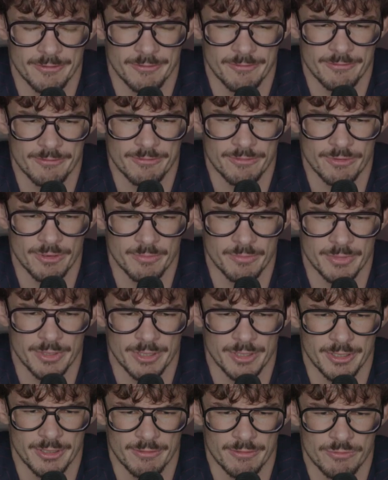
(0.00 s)

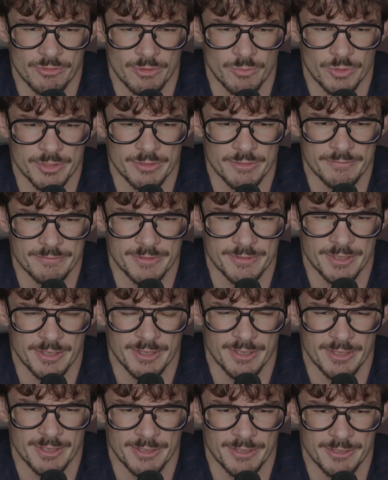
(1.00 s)
From one of
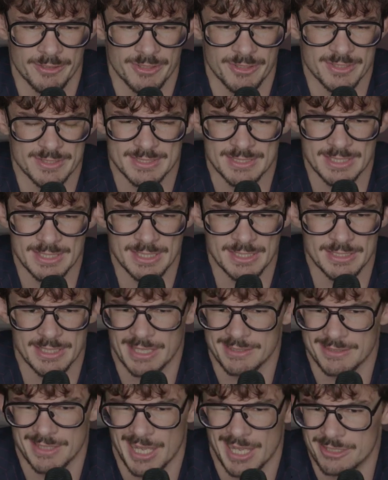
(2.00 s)
the city
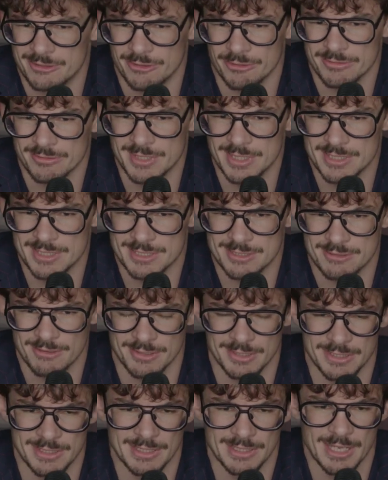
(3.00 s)
that I don't
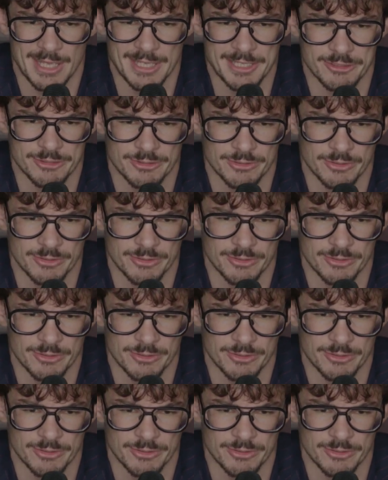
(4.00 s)
necessarily like,